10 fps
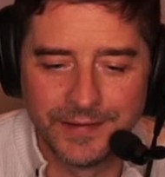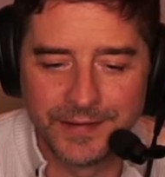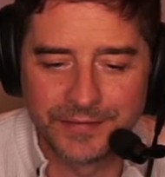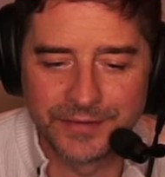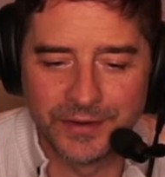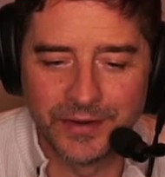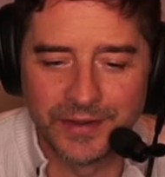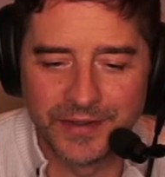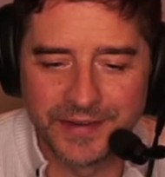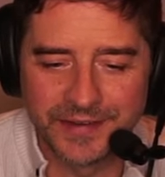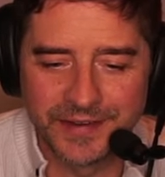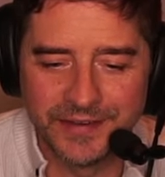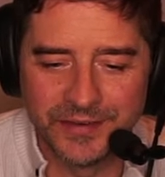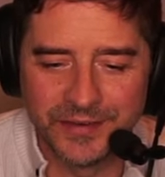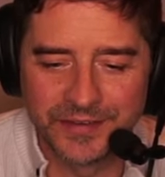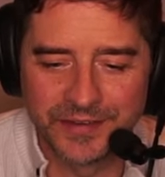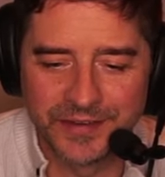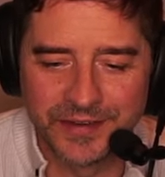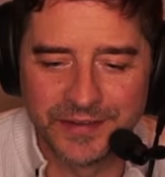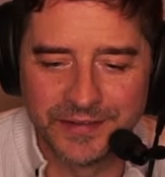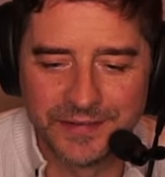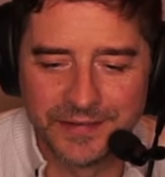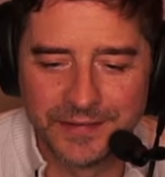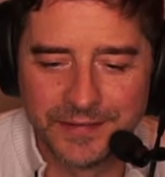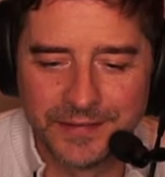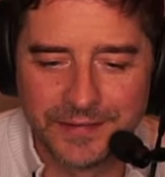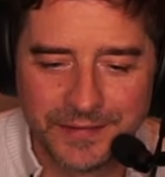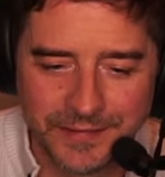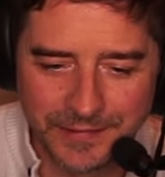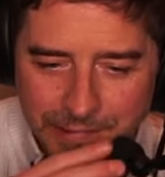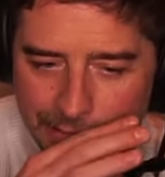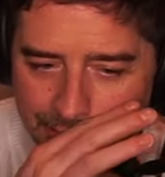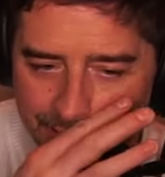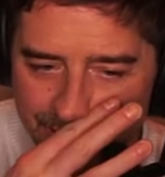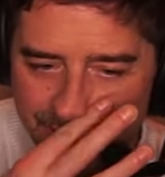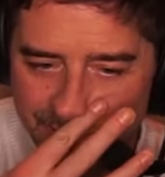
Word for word: After all that, he knows it all. Yeah.